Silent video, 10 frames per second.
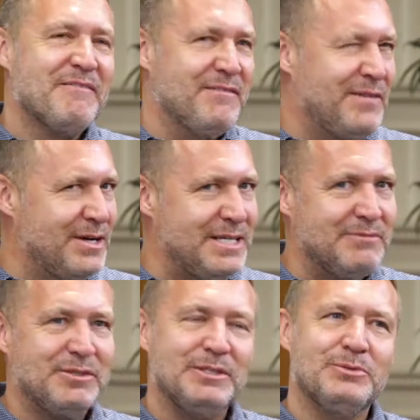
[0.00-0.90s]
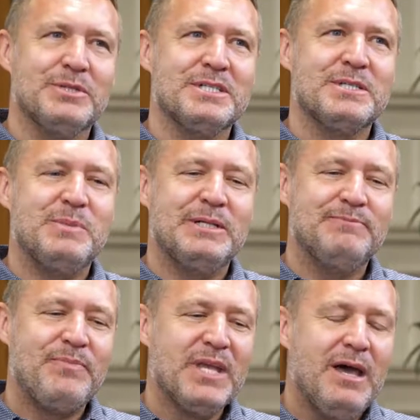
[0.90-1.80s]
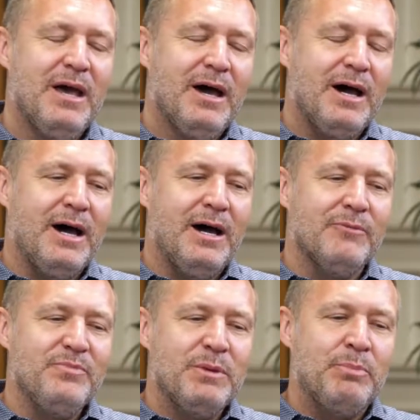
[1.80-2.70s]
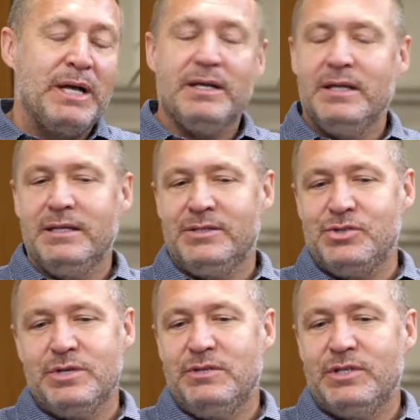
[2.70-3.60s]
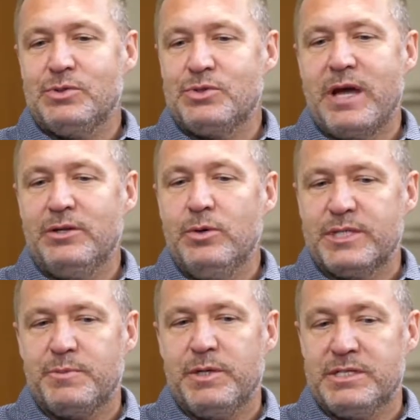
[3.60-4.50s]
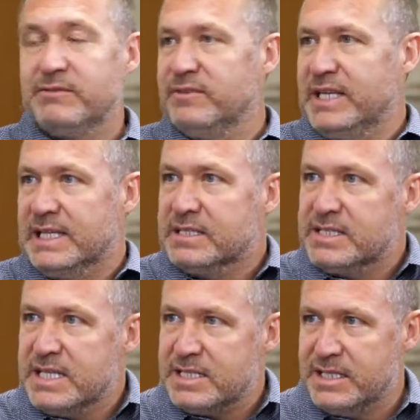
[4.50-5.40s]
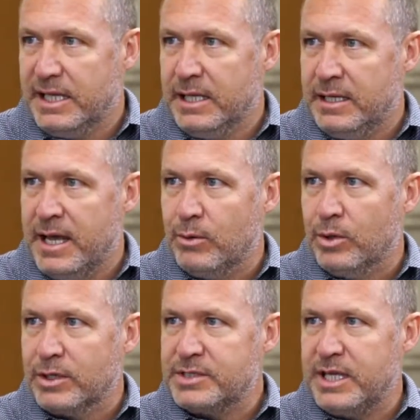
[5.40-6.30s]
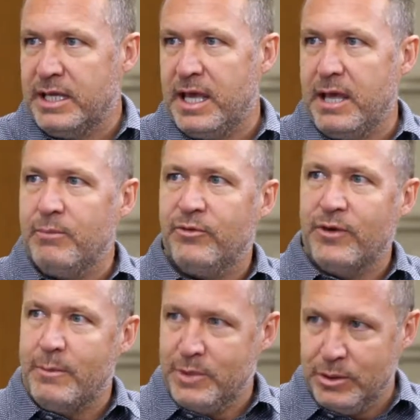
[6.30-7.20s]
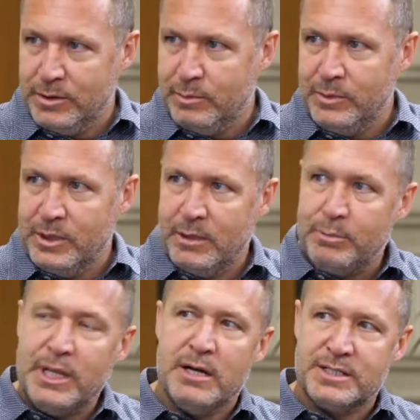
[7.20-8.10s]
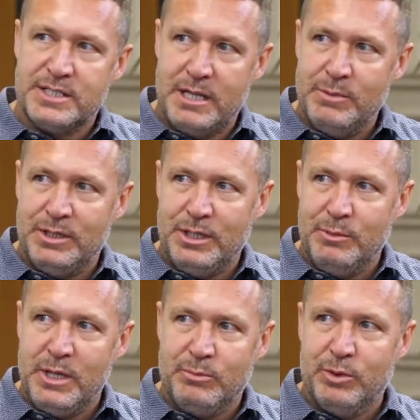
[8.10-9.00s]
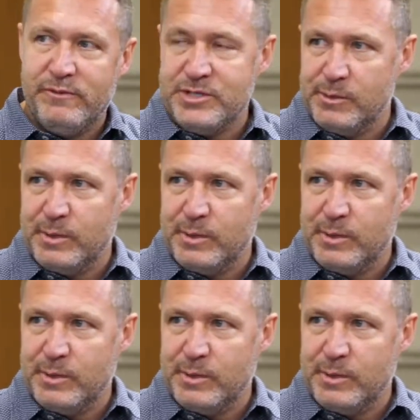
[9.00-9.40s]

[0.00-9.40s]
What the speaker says: Very difficult word to spell. But these are individuals who had no experience of existing in networks. They came from, the Planck statement that you made previously